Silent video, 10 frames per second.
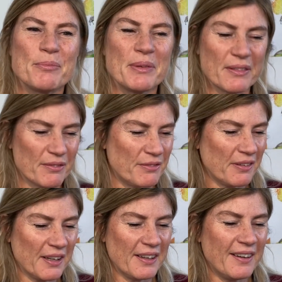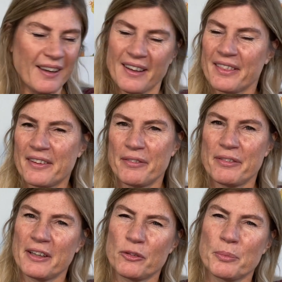but via the
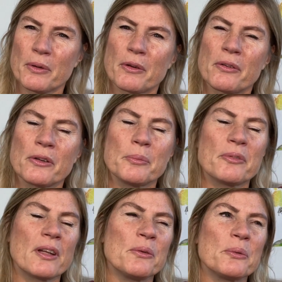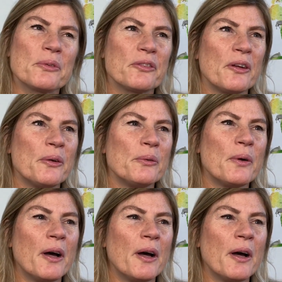Facebook groups and also